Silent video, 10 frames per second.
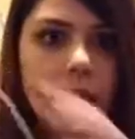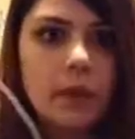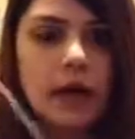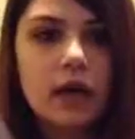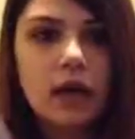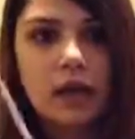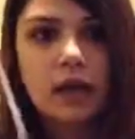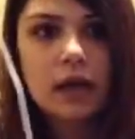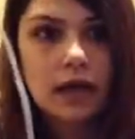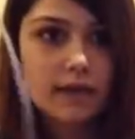one way,
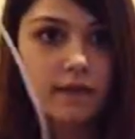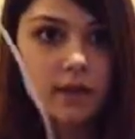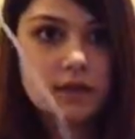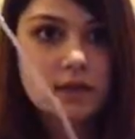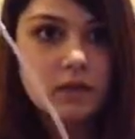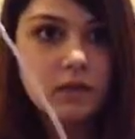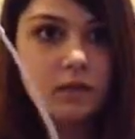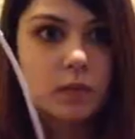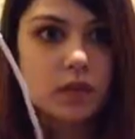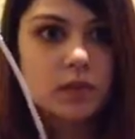and then it's
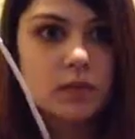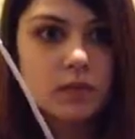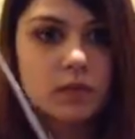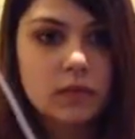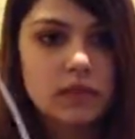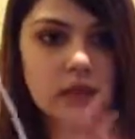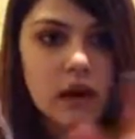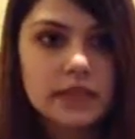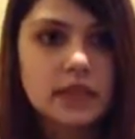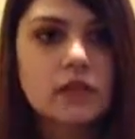
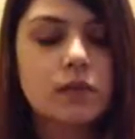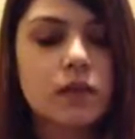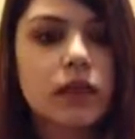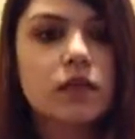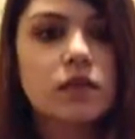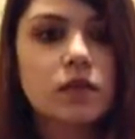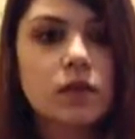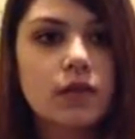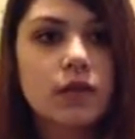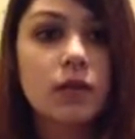locked into place so
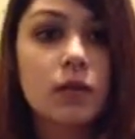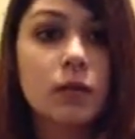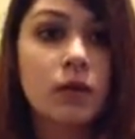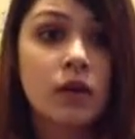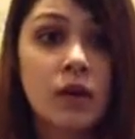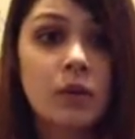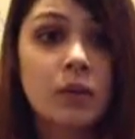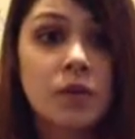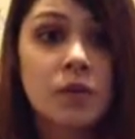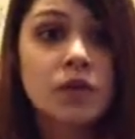that it won't come
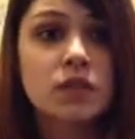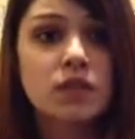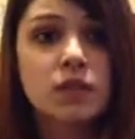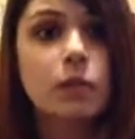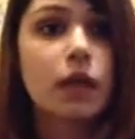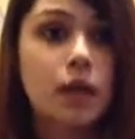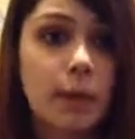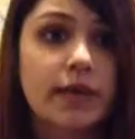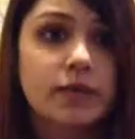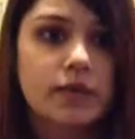loose and make a
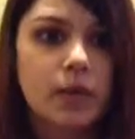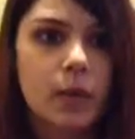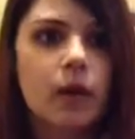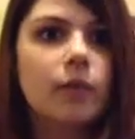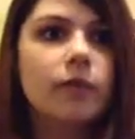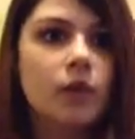mess everywhere,